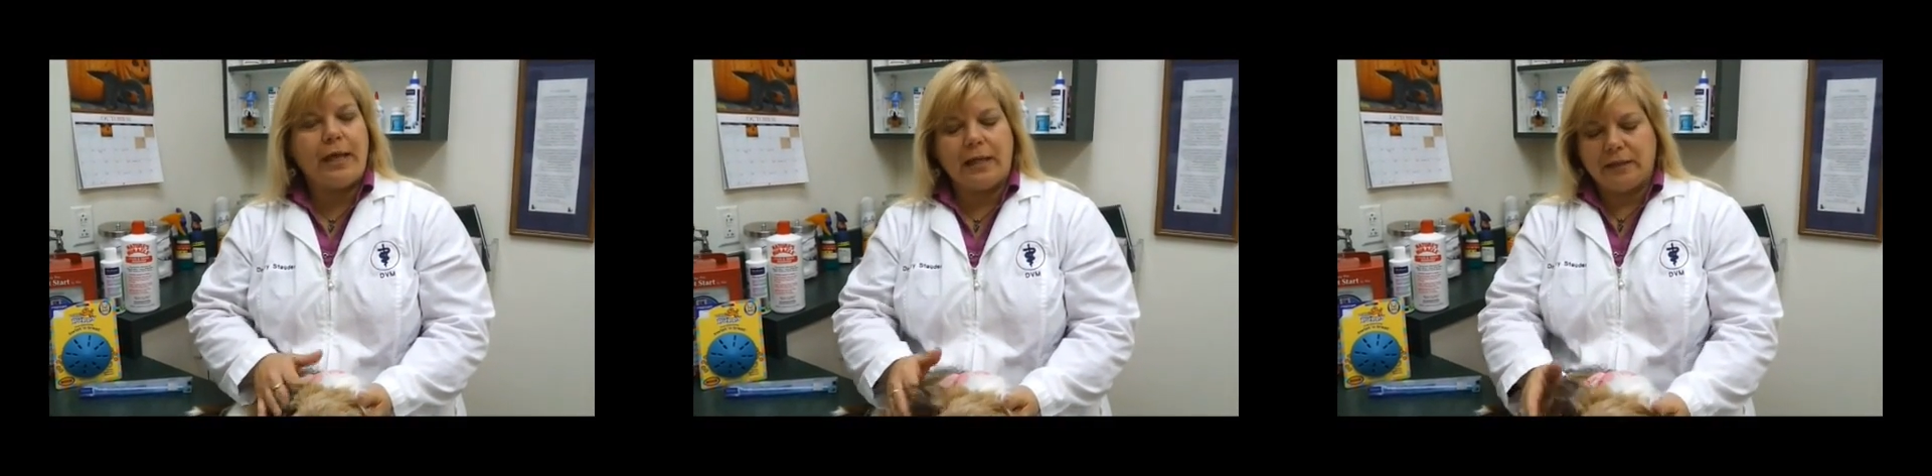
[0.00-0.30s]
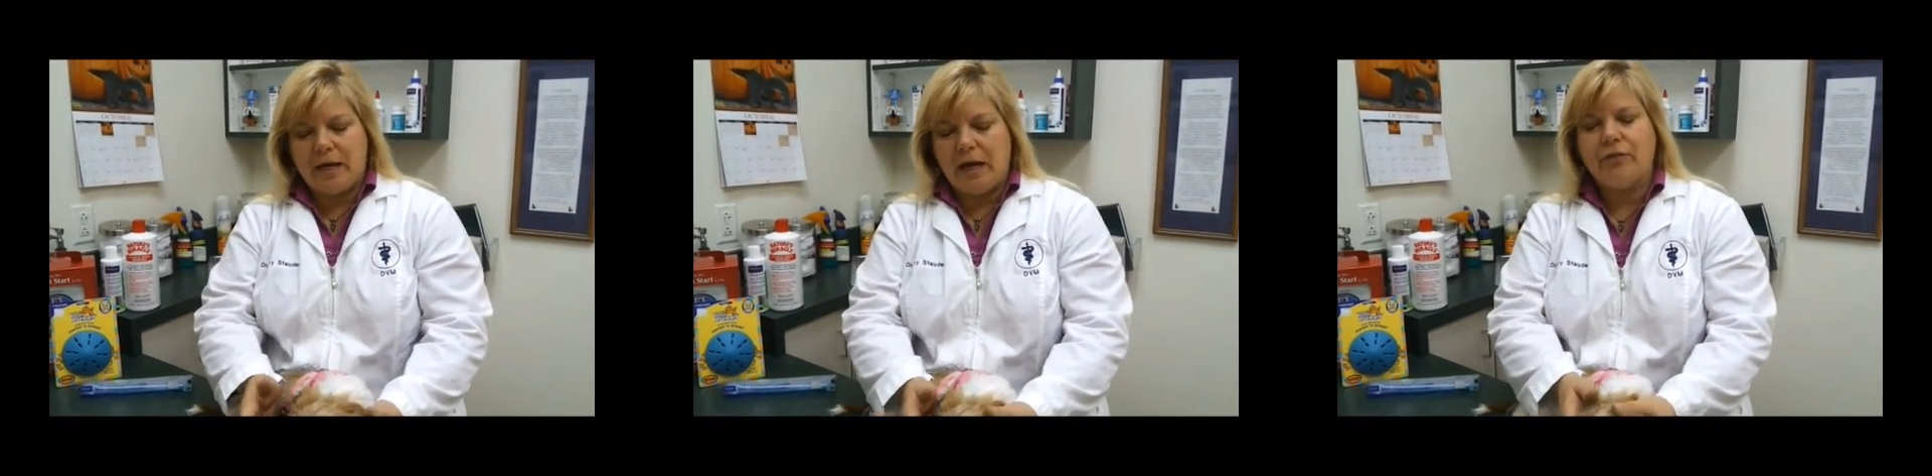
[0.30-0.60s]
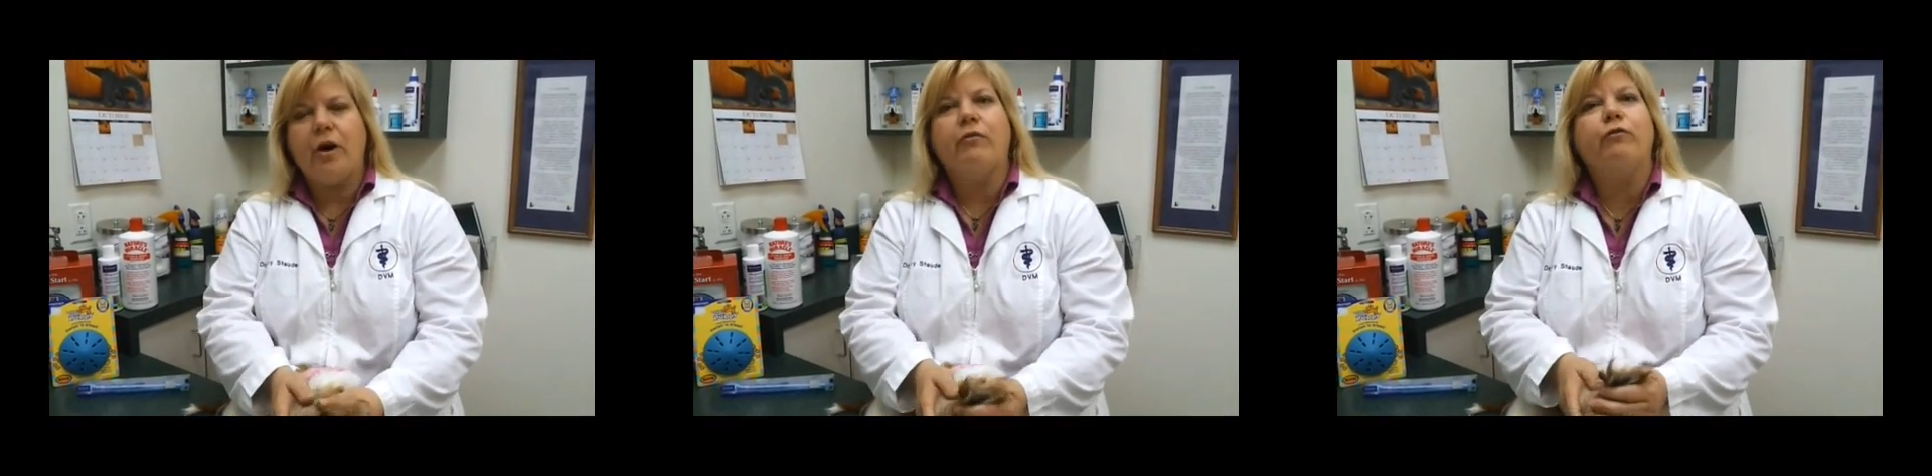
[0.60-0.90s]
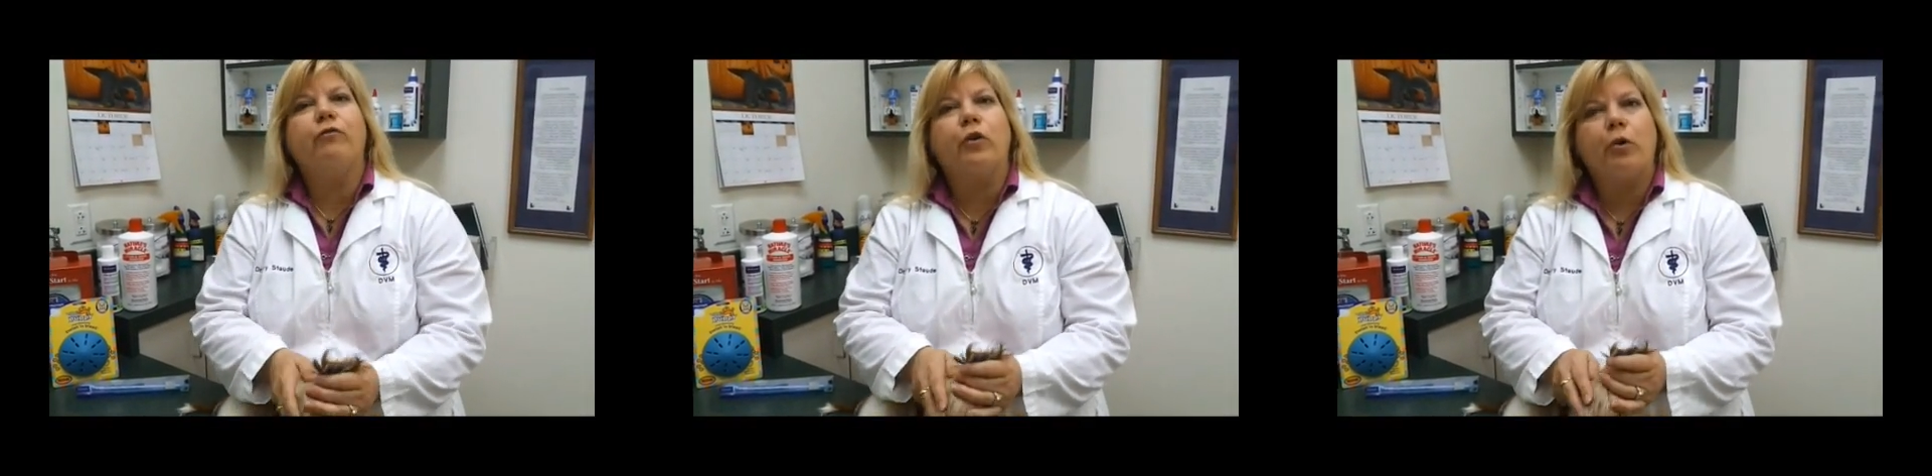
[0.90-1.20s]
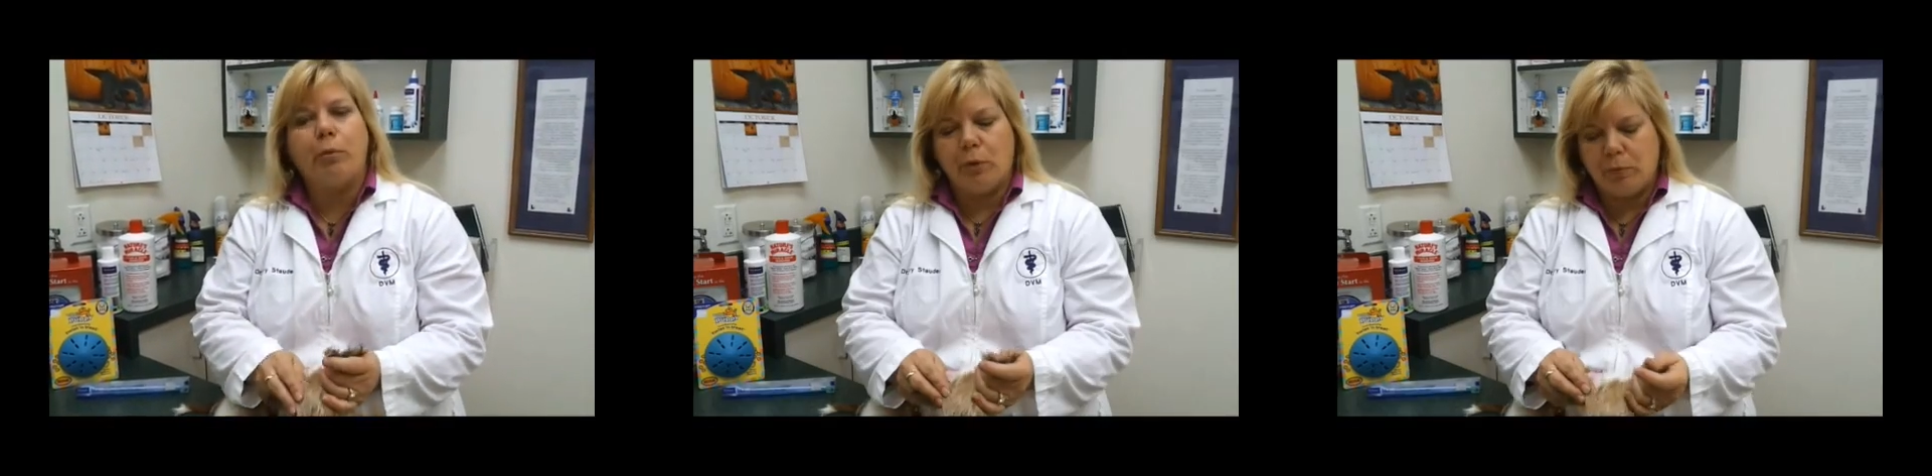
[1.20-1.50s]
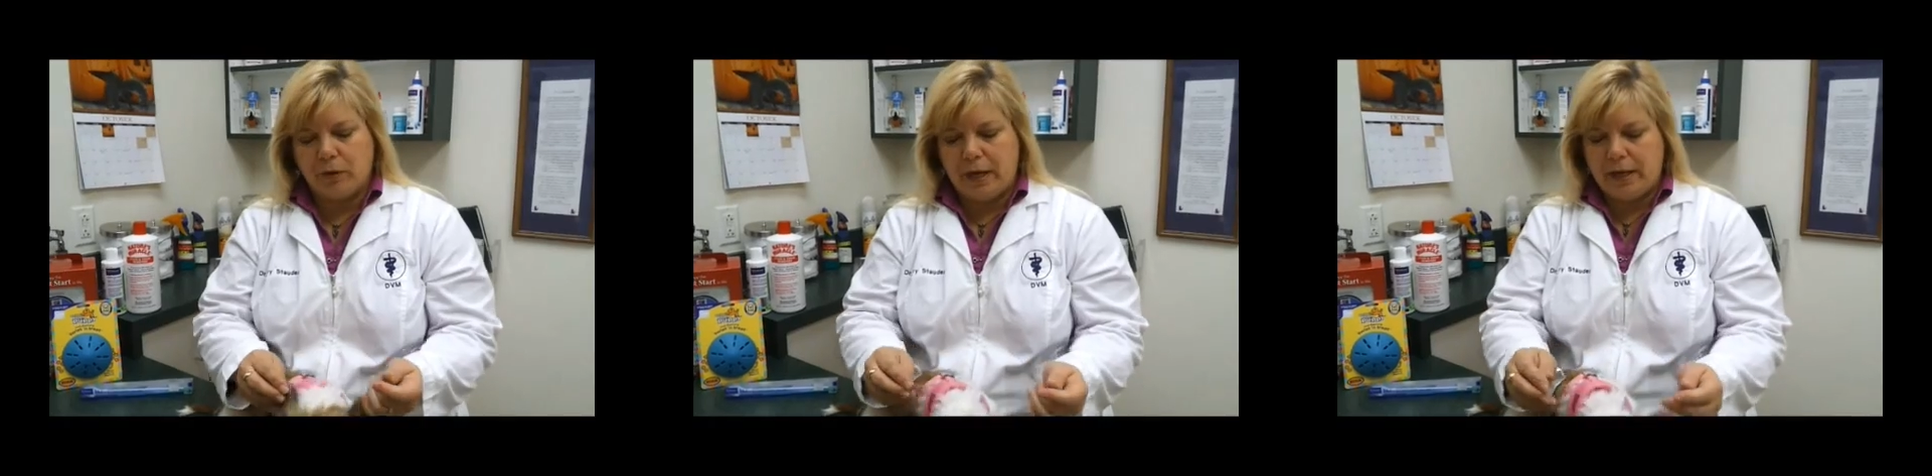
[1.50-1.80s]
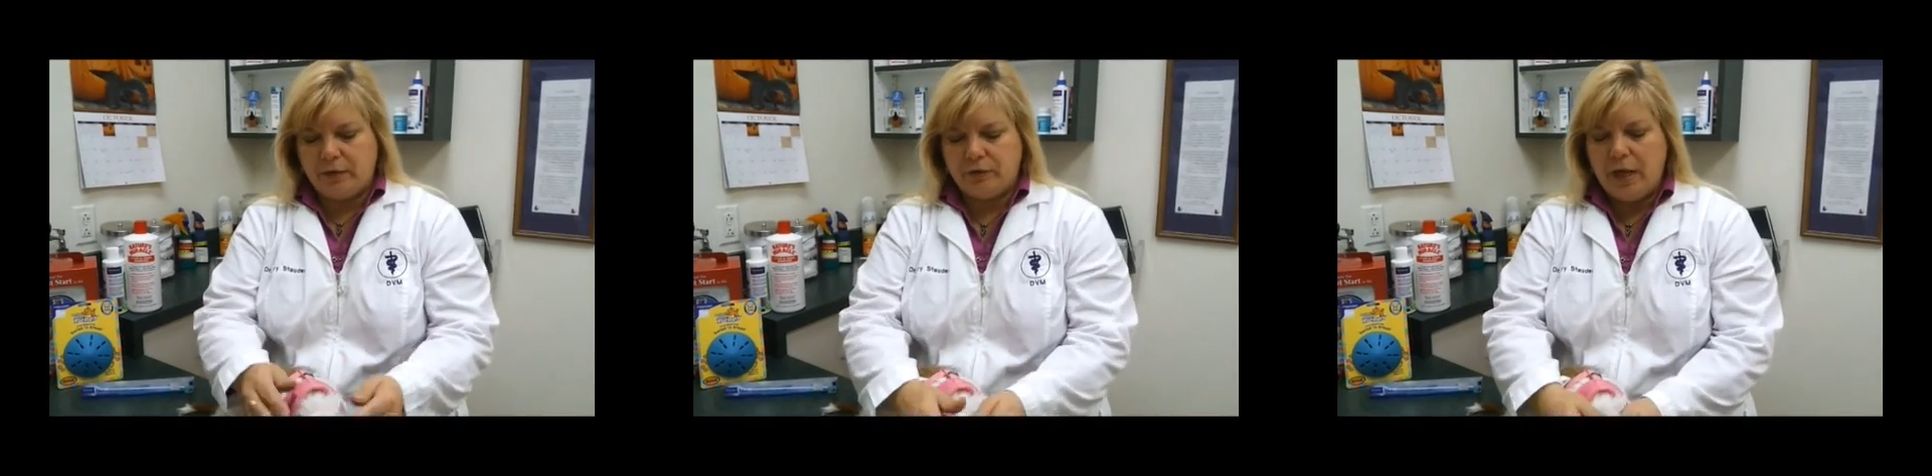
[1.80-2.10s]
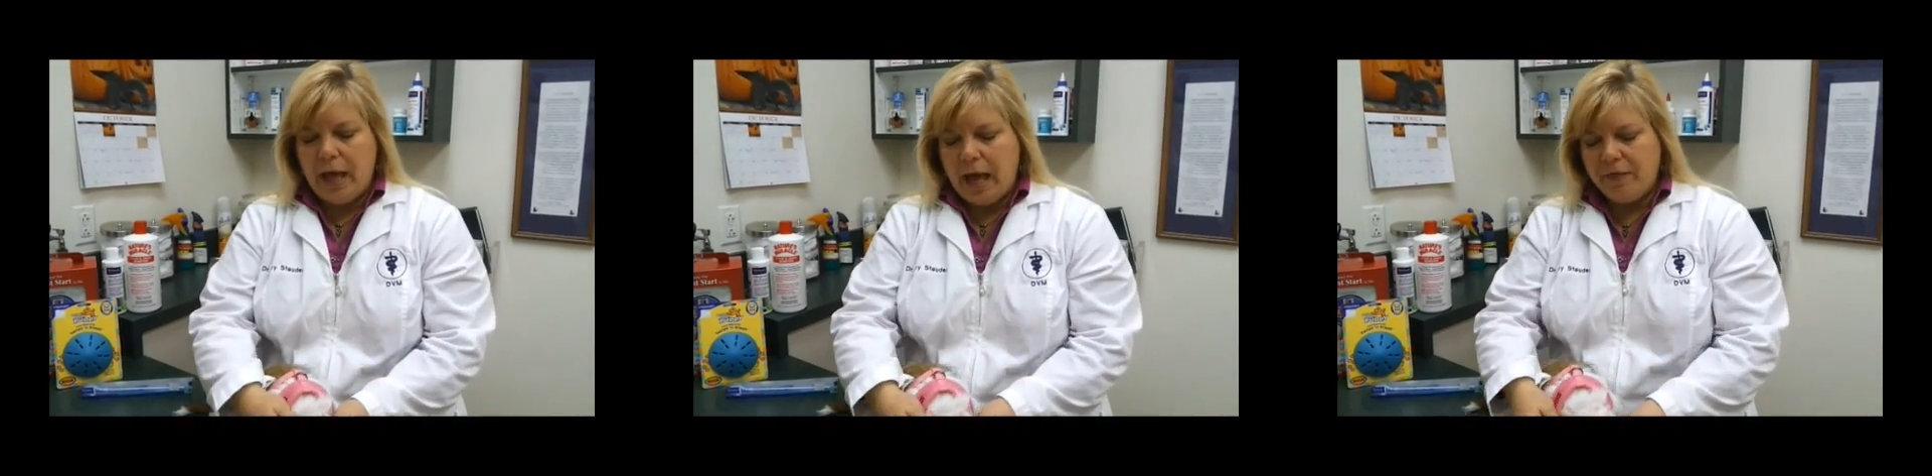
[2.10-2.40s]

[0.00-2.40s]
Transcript: they get lots of verbal praise.